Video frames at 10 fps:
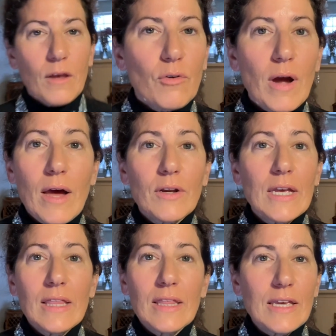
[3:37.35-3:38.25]

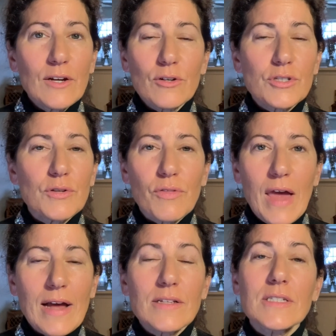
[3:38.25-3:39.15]
Crowning the year
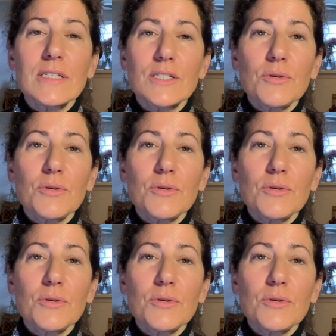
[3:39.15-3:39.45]
2000.